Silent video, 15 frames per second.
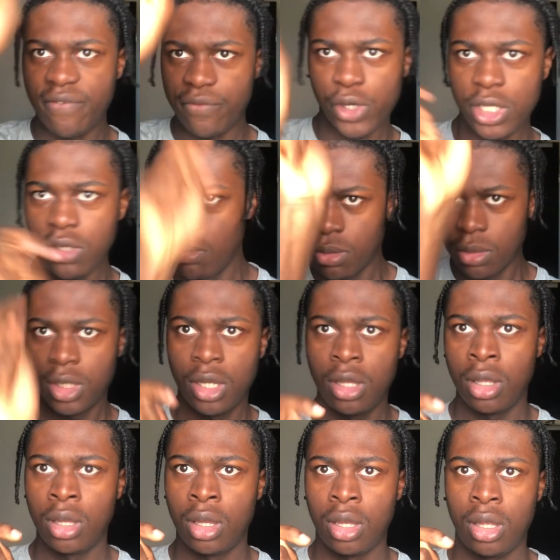for you.
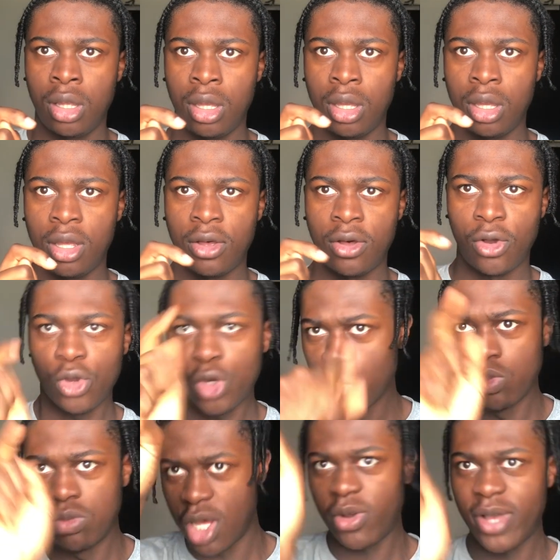
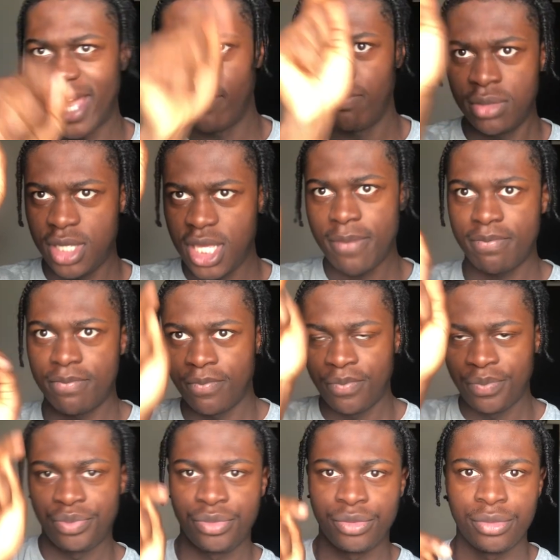Cool, okay, yep.
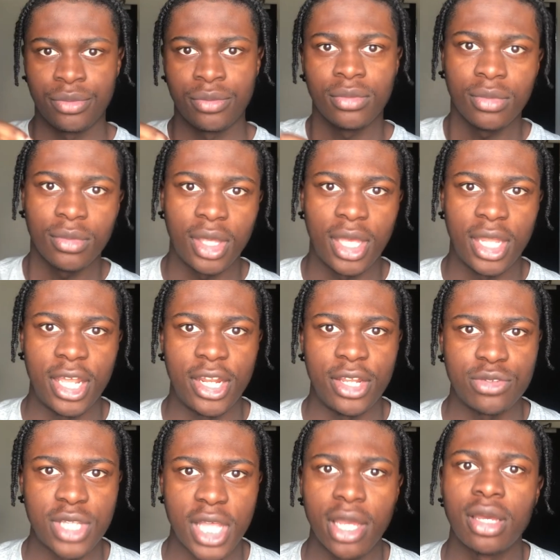Yeah. And then he
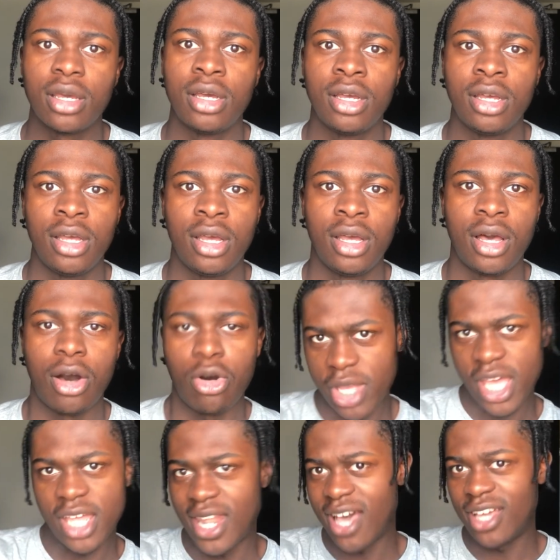was like, oh
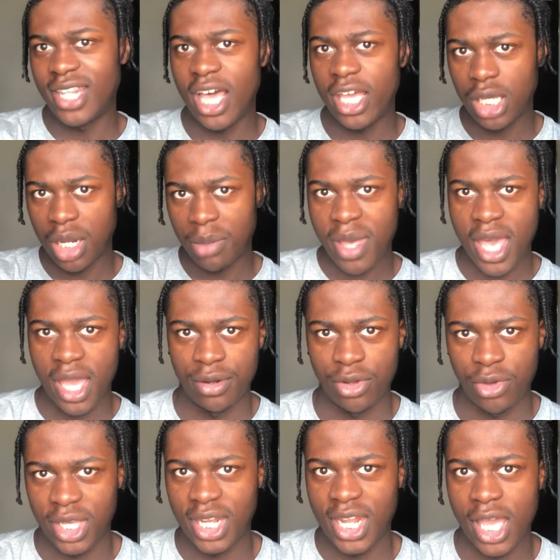yeah, now, now you gotta pay. Now
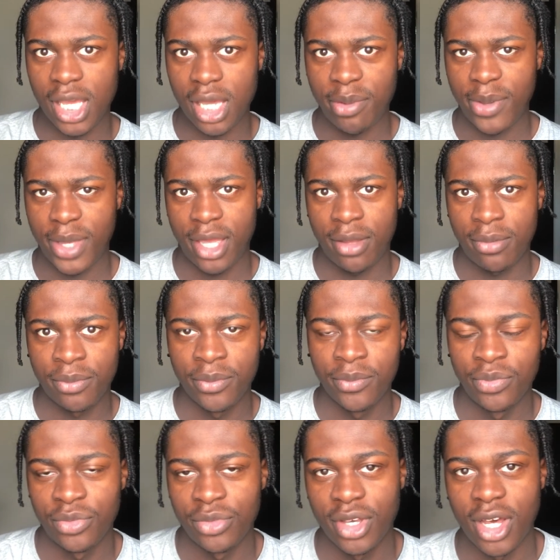you gotta pay.
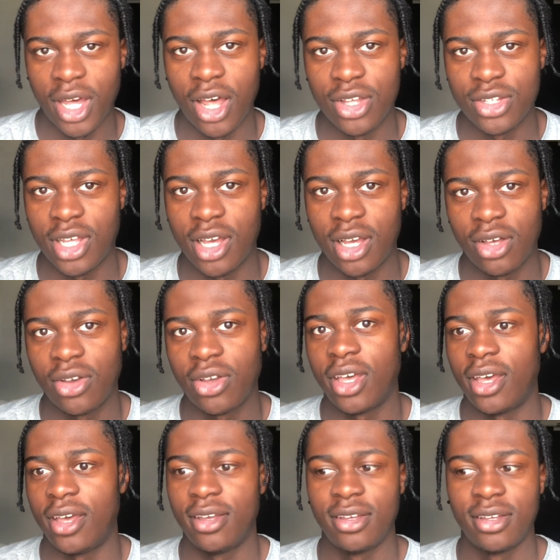I was like,
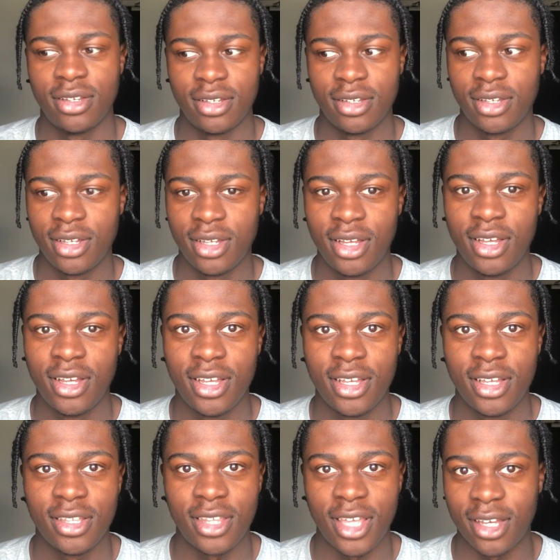okay,
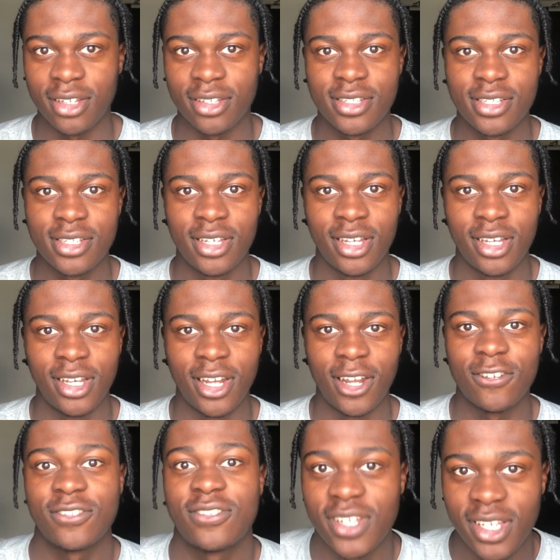thanks. And I
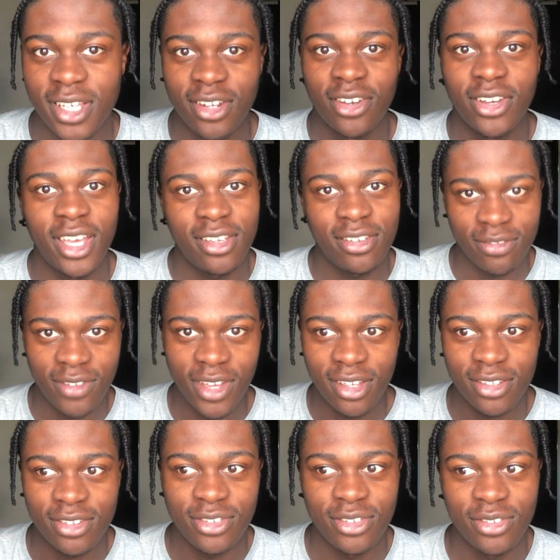was thinking, okay,
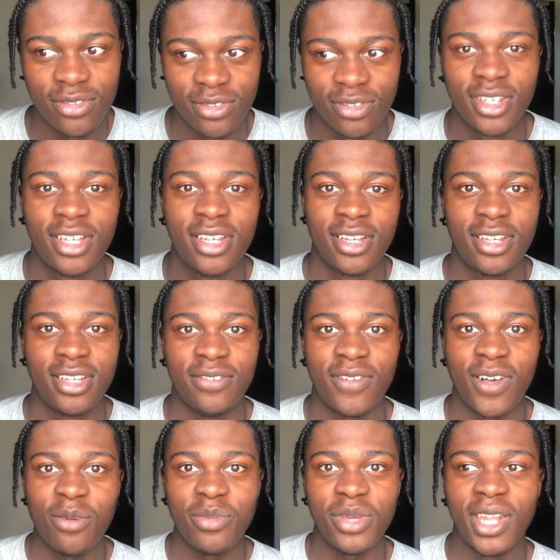thanks, you've, you've
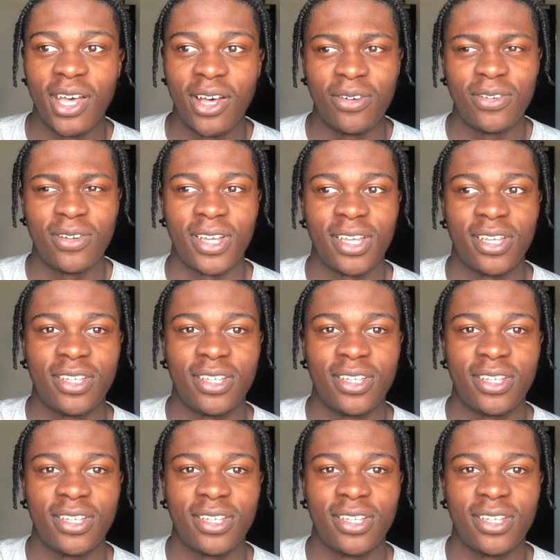helped me now. Like,